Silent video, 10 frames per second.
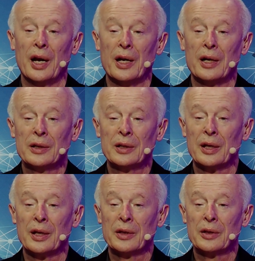Yeah,
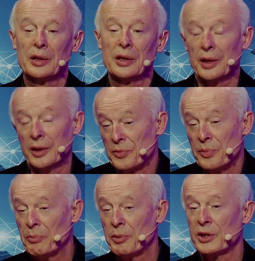
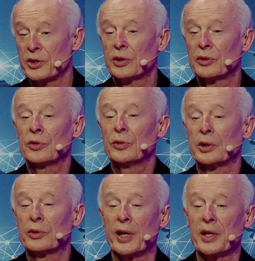it's my pleasure
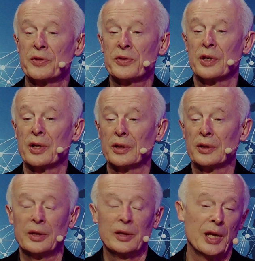to address
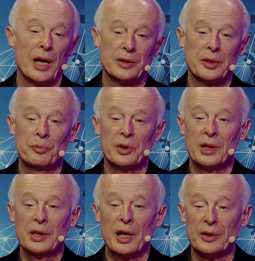the
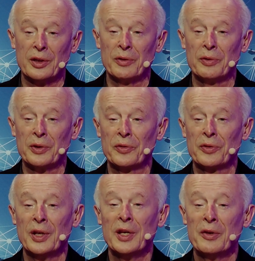ITP under
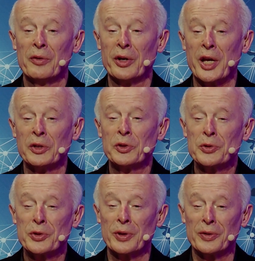these very
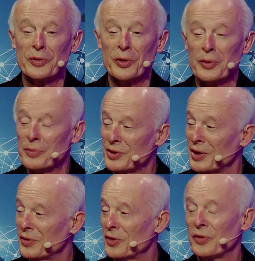unusual
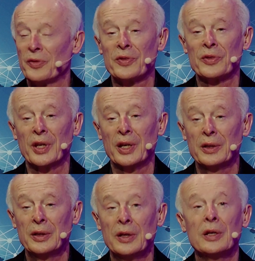circumstances this
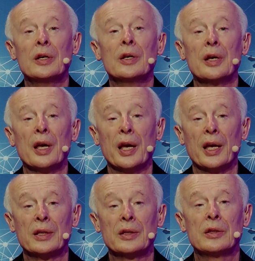year.
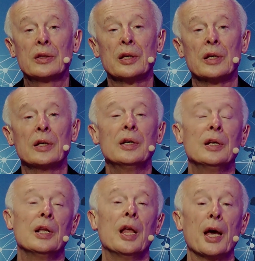And
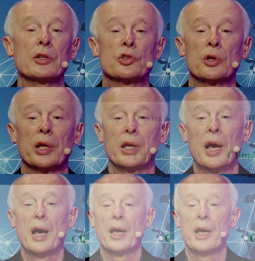actually,